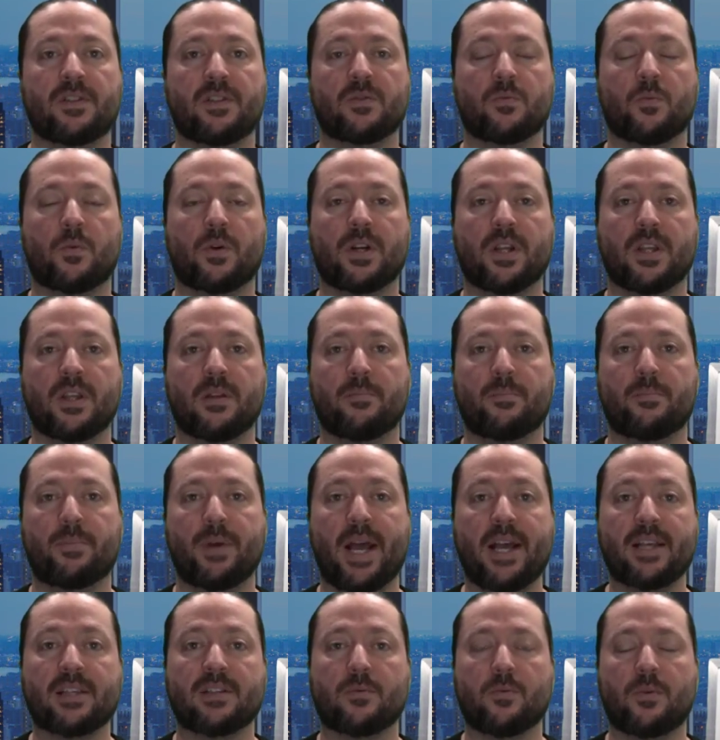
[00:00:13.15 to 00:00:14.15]
is one of the
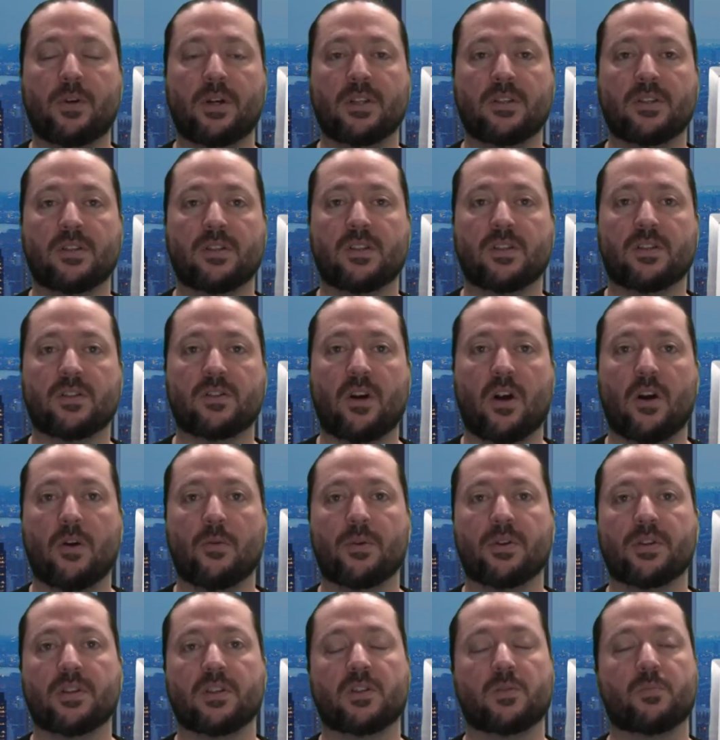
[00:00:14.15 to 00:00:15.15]
best ones to start
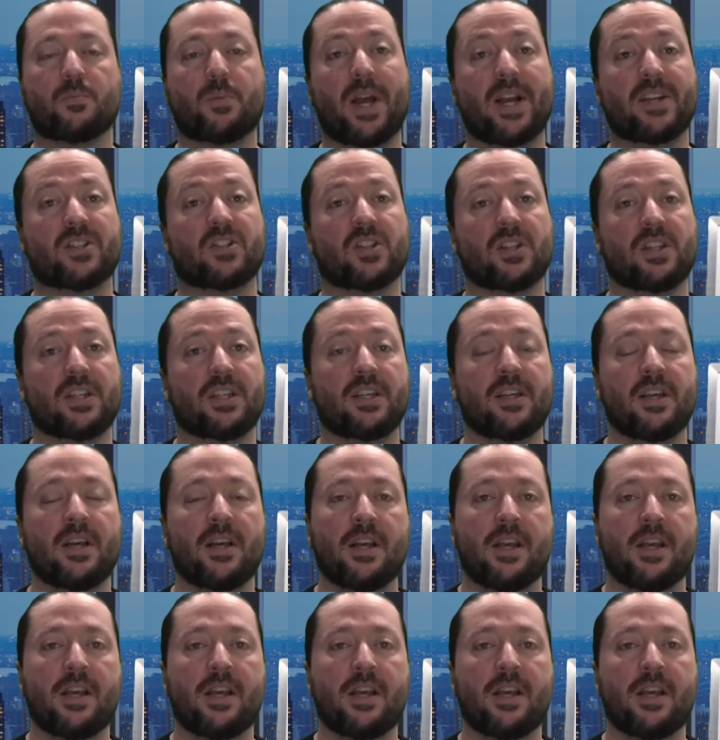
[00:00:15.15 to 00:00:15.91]
with, especially